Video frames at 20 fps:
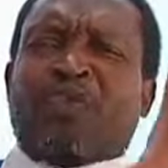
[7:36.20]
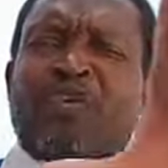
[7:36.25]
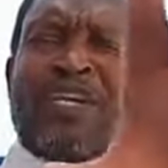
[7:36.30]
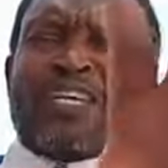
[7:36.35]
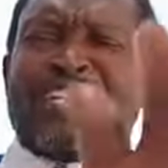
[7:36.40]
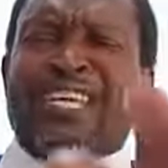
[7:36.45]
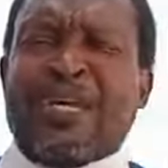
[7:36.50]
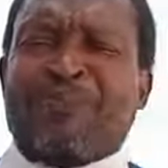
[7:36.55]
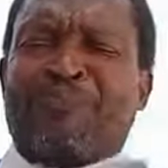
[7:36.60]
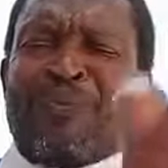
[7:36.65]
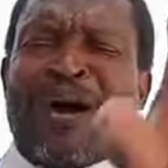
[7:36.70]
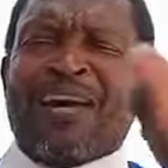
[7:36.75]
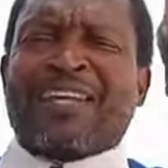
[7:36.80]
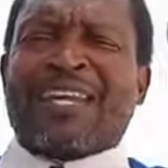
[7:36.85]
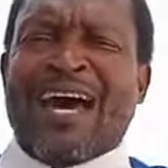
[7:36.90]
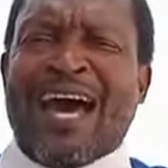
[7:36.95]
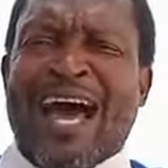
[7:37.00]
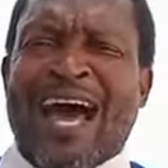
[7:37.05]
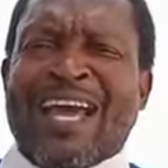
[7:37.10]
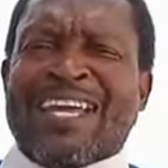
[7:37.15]
to keep an
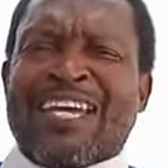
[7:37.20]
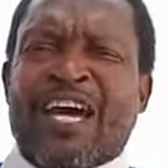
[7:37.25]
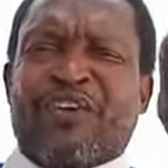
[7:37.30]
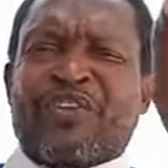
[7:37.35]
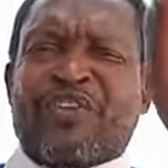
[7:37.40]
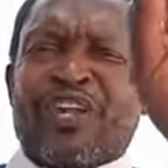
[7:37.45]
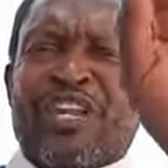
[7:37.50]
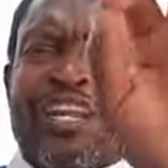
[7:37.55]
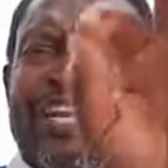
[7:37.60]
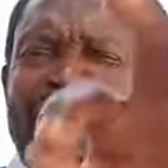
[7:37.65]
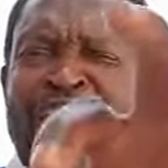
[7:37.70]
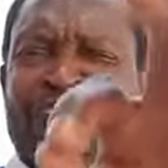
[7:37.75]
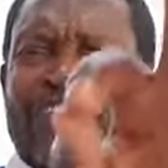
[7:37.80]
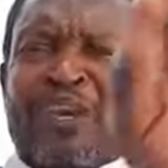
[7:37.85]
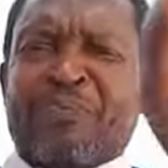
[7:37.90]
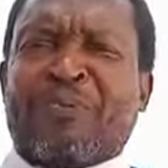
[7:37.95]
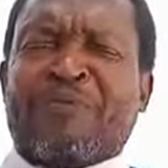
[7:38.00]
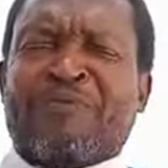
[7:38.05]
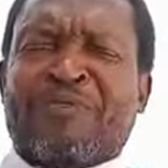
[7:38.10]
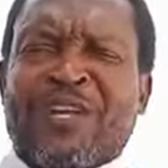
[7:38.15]
eye on the
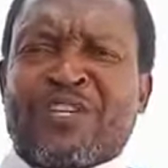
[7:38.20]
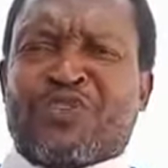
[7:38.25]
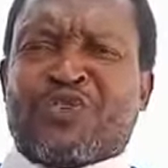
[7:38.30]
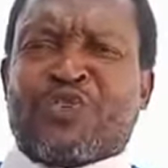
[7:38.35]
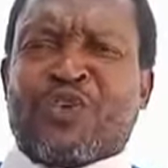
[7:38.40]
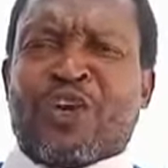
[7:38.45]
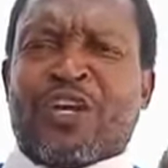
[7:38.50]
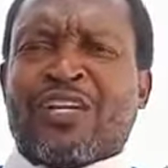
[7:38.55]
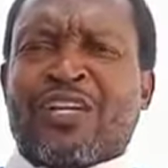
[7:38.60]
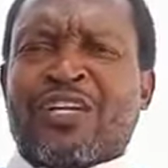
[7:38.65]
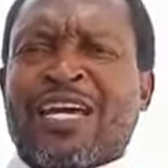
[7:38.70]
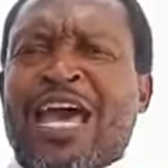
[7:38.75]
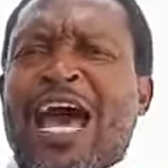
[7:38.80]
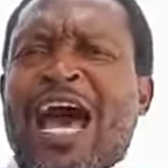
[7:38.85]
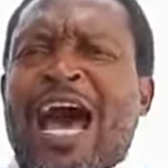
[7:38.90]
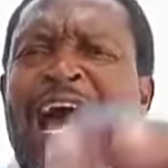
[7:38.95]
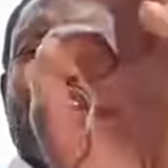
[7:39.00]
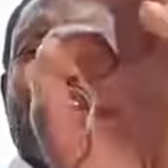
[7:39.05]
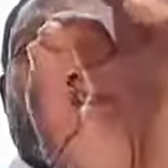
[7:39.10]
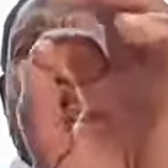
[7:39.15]
leadership of Israel
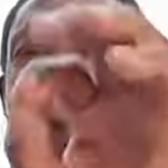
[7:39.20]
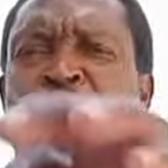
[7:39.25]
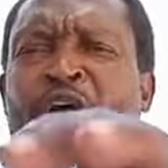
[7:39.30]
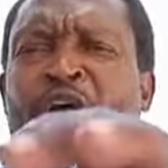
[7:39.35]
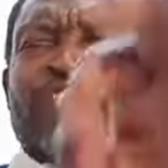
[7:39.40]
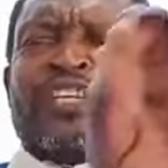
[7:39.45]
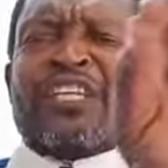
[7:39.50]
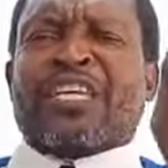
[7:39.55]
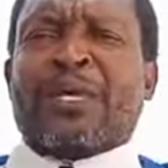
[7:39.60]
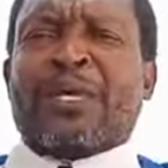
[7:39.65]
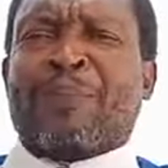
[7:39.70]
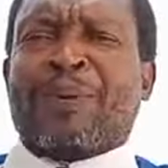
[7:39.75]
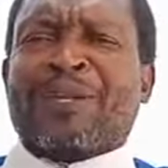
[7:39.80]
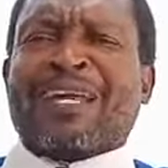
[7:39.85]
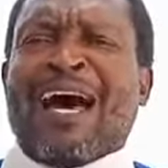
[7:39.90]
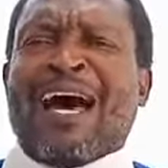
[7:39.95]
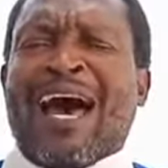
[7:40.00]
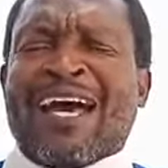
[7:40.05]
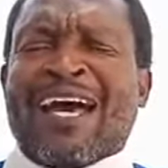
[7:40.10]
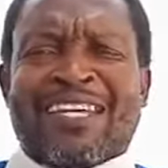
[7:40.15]
and you want to keep an
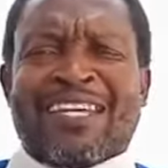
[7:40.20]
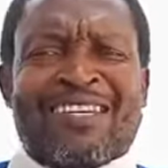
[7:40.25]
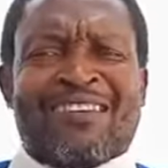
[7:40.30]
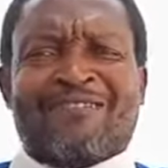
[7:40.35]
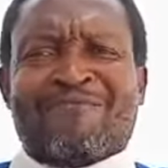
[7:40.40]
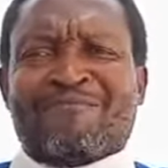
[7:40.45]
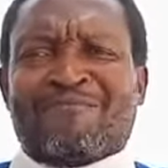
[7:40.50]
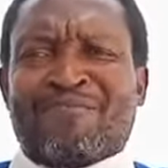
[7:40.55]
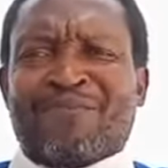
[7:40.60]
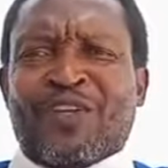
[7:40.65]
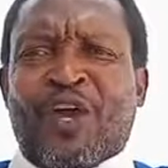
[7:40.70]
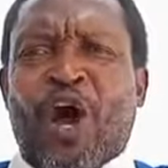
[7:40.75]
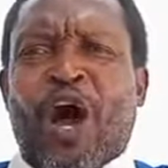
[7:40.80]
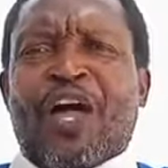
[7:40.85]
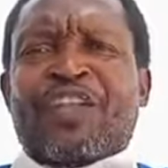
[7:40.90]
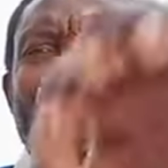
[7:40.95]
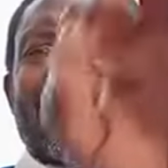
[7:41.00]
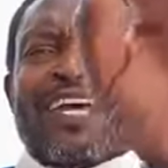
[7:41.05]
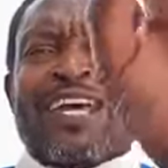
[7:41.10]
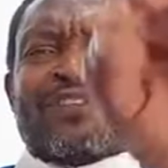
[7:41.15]
eye
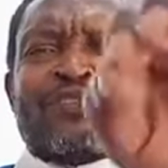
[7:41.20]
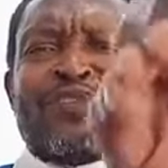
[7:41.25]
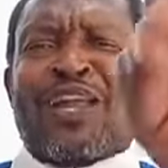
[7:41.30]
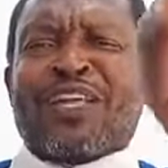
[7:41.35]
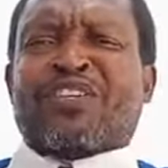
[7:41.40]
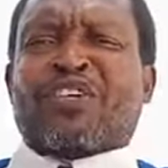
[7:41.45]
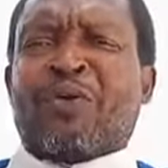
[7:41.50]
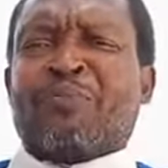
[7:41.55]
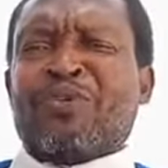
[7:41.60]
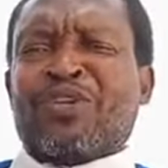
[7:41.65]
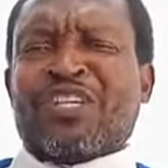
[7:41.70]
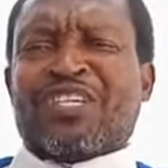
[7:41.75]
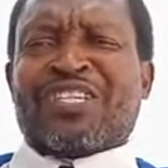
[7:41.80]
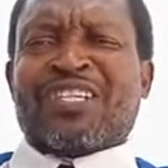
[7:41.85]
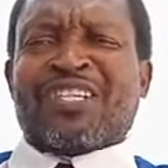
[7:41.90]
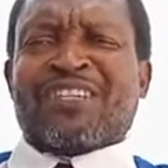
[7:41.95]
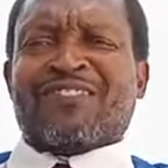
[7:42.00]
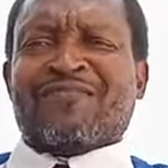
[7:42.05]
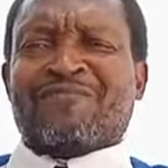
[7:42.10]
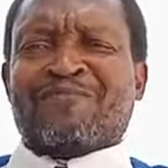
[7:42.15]
on the Israelite
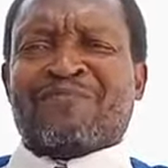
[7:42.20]
community,